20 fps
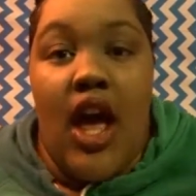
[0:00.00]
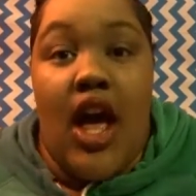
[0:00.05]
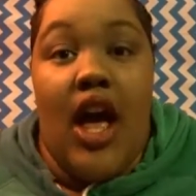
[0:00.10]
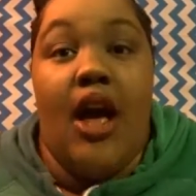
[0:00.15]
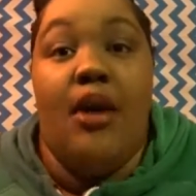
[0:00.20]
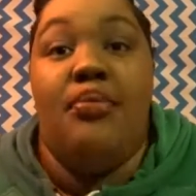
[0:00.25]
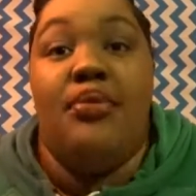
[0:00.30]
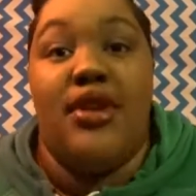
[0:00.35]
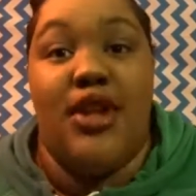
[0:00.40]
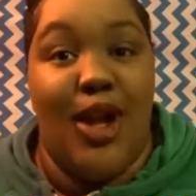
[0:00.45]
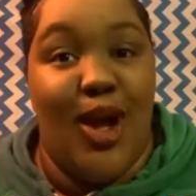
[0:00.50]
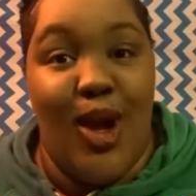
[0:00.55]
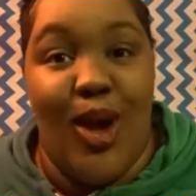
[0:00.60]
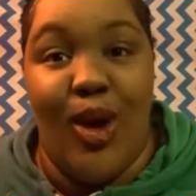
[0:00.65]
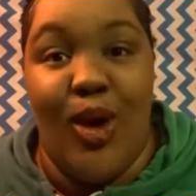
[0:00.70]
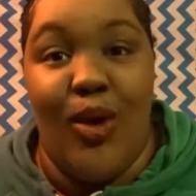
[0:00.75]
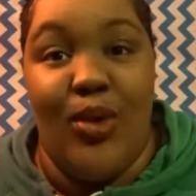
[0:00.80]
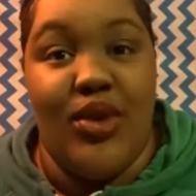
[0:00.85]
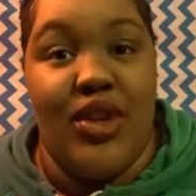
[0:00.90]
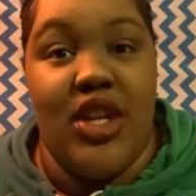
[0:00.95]

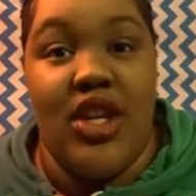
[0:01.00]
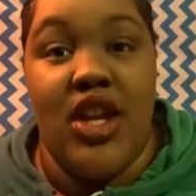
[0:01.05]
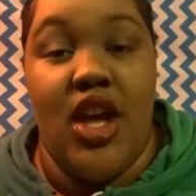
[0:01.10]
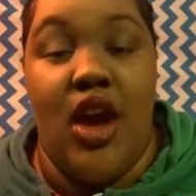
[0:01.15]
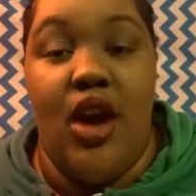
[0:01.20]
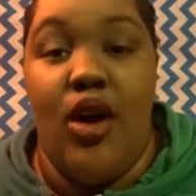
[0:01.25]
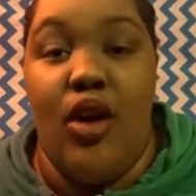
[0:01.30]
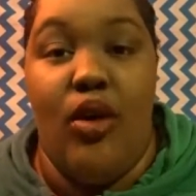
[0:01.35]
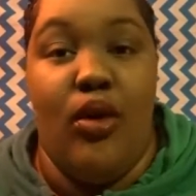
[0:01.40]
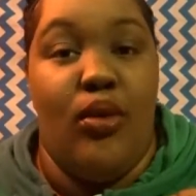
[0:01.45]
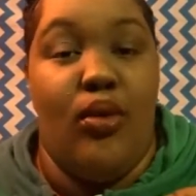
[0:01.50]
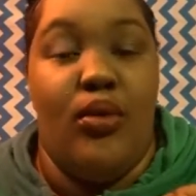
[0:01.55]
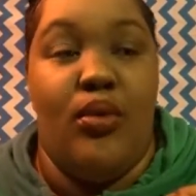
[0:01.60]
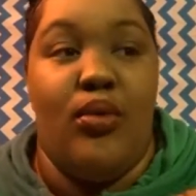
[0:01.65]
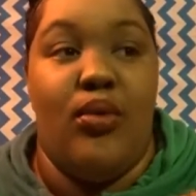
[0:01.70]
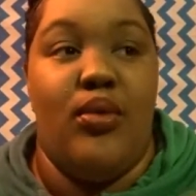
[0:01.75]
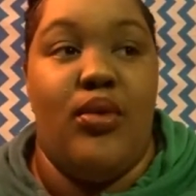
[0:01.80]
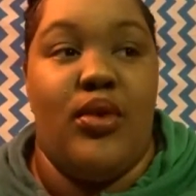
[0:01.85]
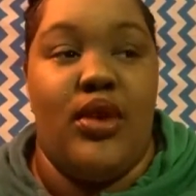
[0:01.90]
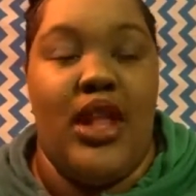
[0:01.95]
upload, you know,
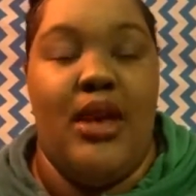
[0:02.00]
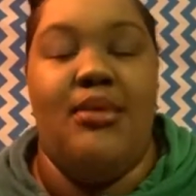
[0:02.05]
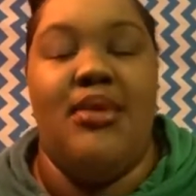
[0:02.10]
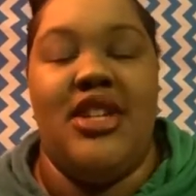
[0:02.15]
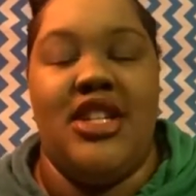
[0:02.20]
let